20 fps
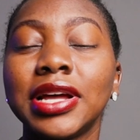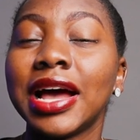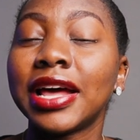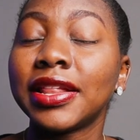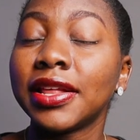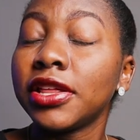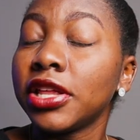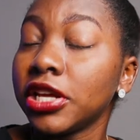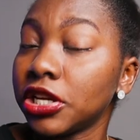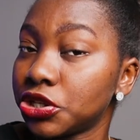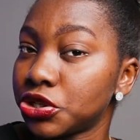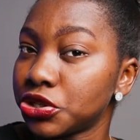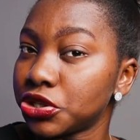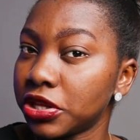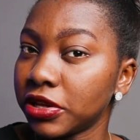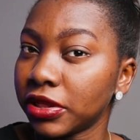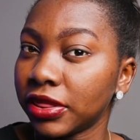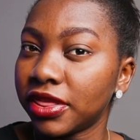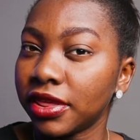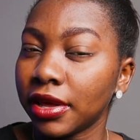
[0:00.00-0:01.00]
Another
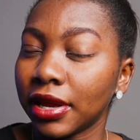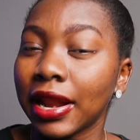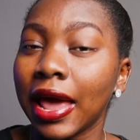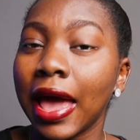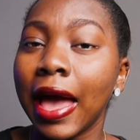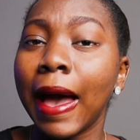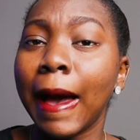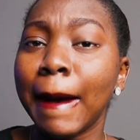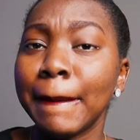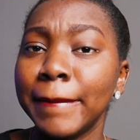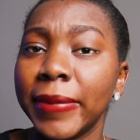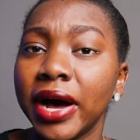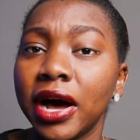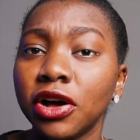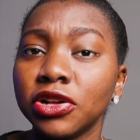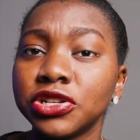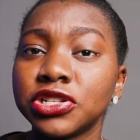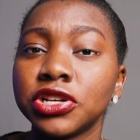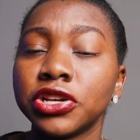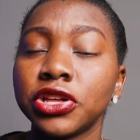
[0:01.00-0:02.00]
interesting thing
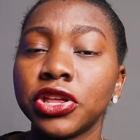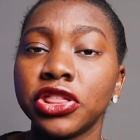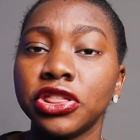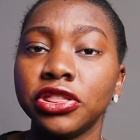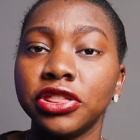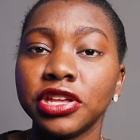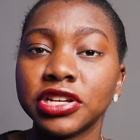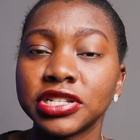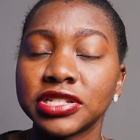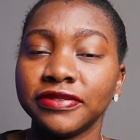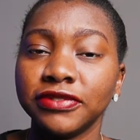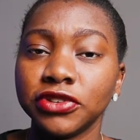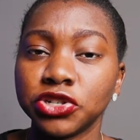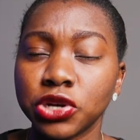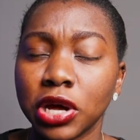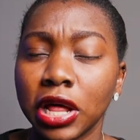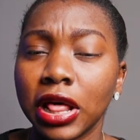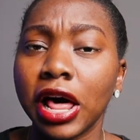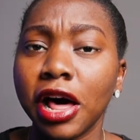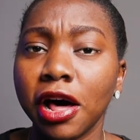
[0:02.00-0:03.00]
about this
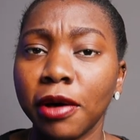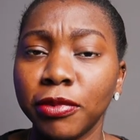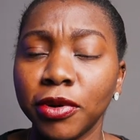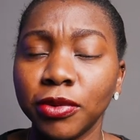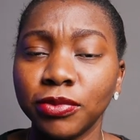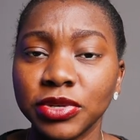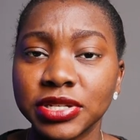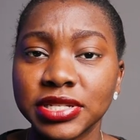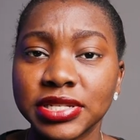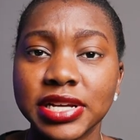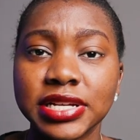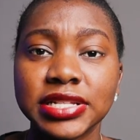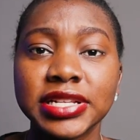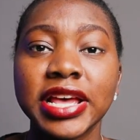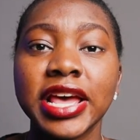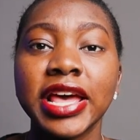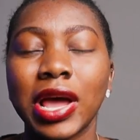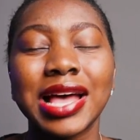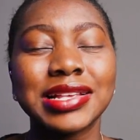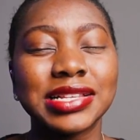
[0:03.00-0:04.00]
visual album was that
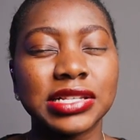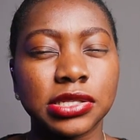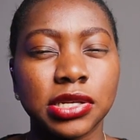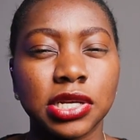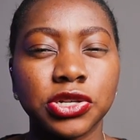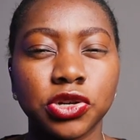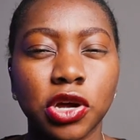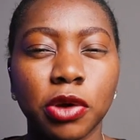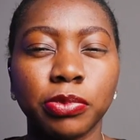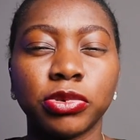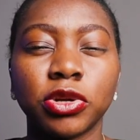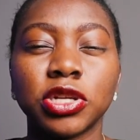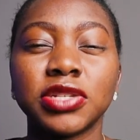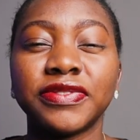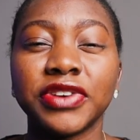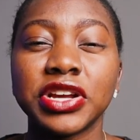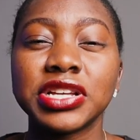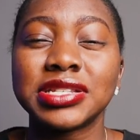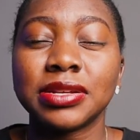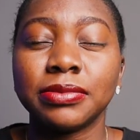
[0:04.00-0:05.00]
it has a central plot
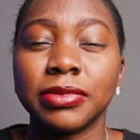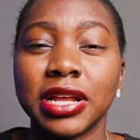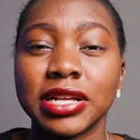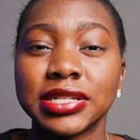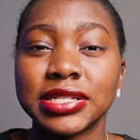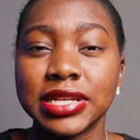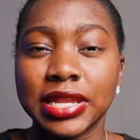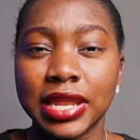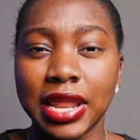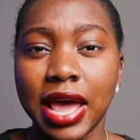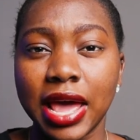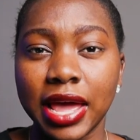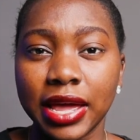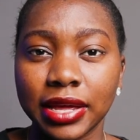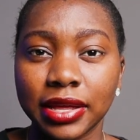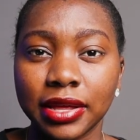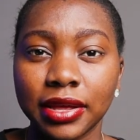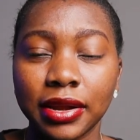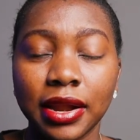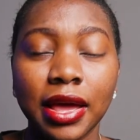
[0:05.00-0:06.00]
very similar to
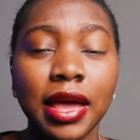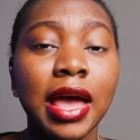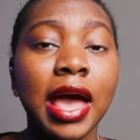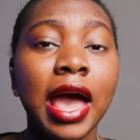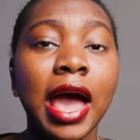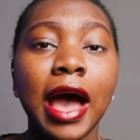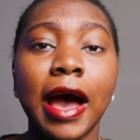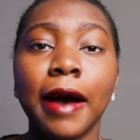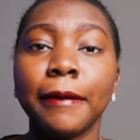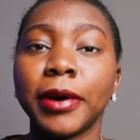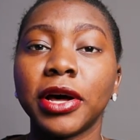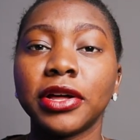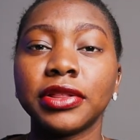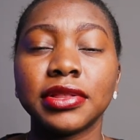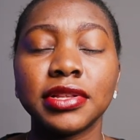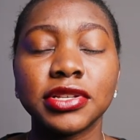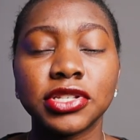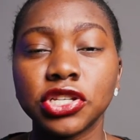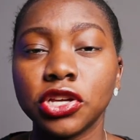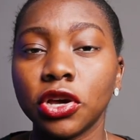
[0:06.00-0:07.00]
Lion King,
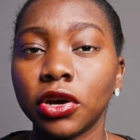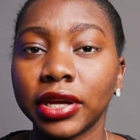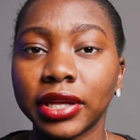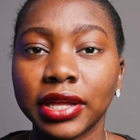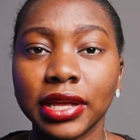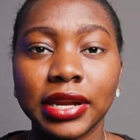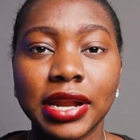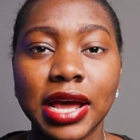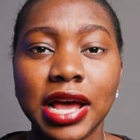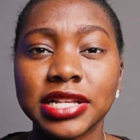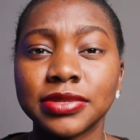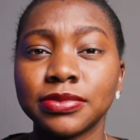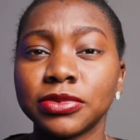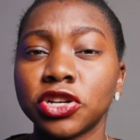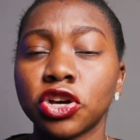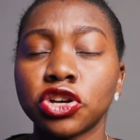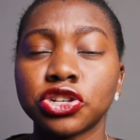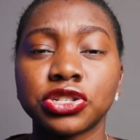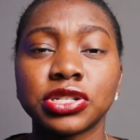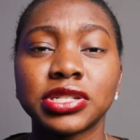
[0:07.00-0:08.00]
about this young king that has
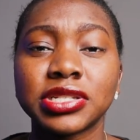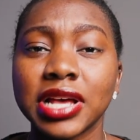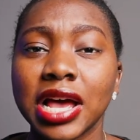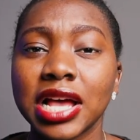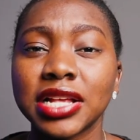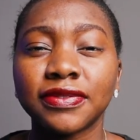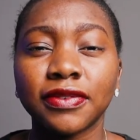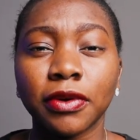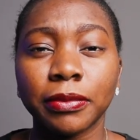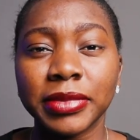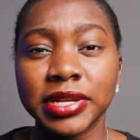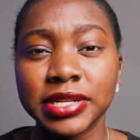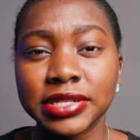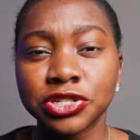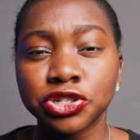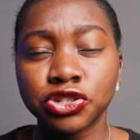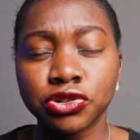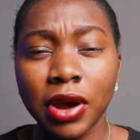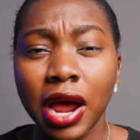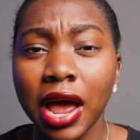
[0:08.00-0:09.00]
been ostracized from
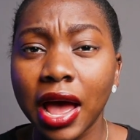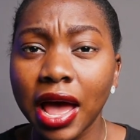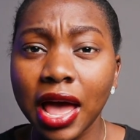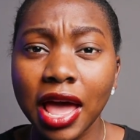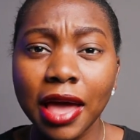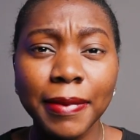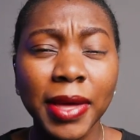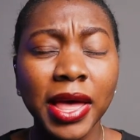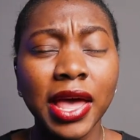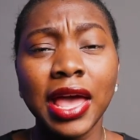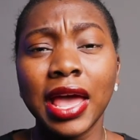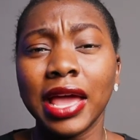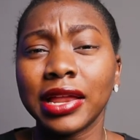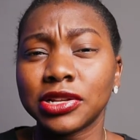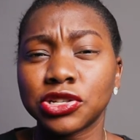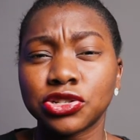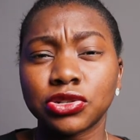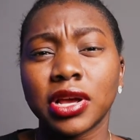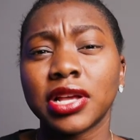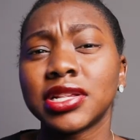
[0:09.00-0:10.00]
his tribe
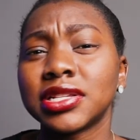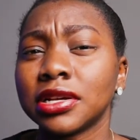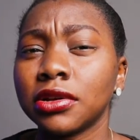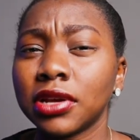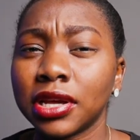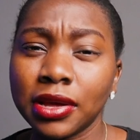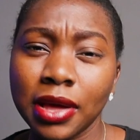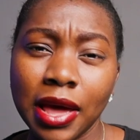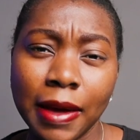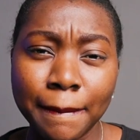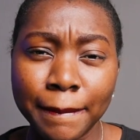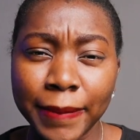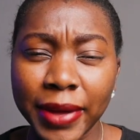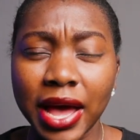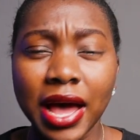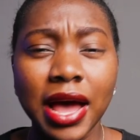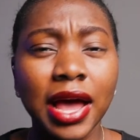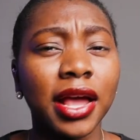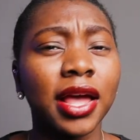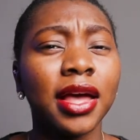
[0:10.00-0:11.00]
and he's trying to get
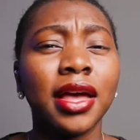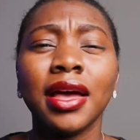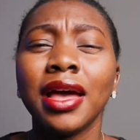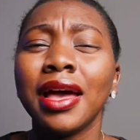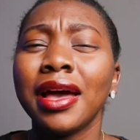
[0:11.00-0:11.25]
back.